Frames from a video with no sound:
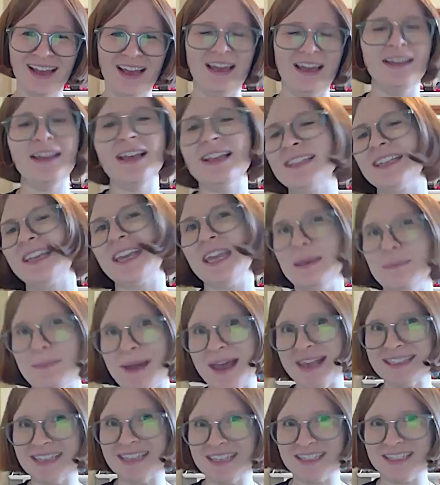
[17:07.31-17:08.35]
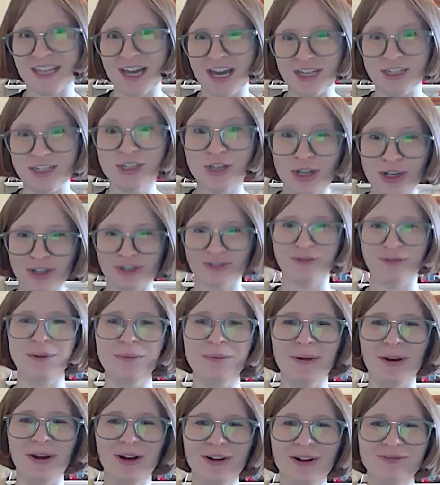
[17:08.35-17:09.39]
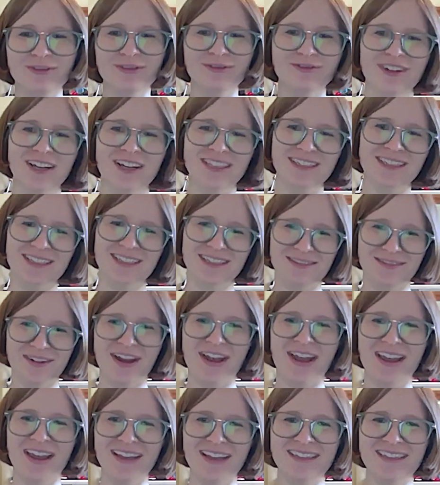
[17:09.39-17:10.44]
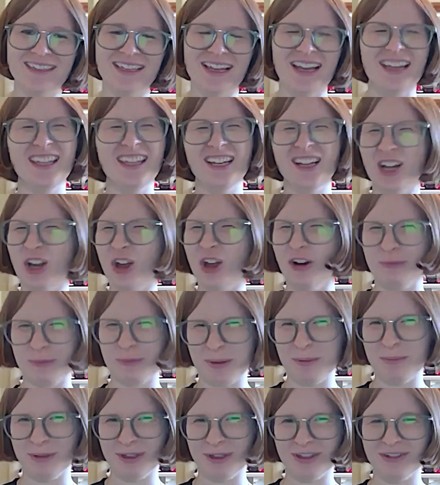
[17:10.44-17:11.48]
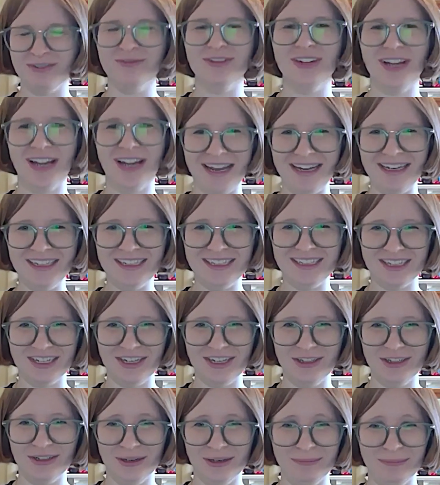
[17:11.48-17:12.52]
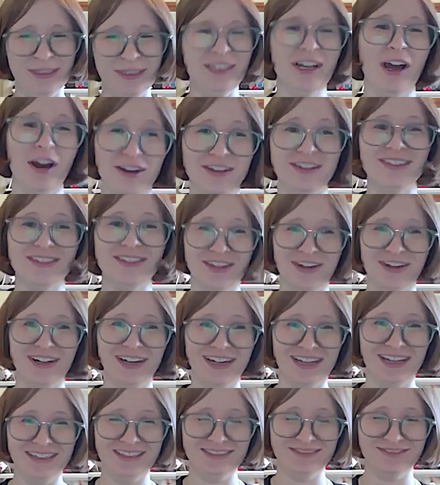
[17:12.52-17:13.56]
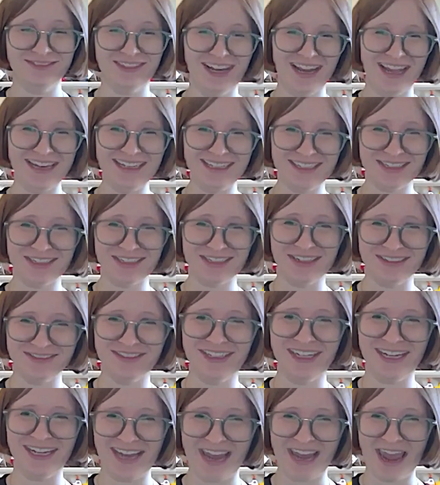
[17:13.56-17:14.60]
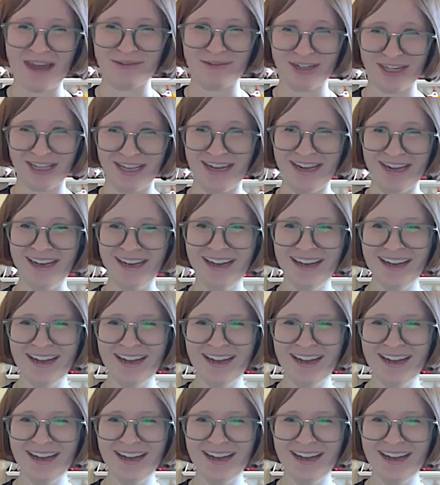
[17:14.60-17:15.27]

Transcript: And that's a key message that I took from the poem, from Russell's words. I think a lot of people can relate to. I mean, I certainly relate to it really heavily.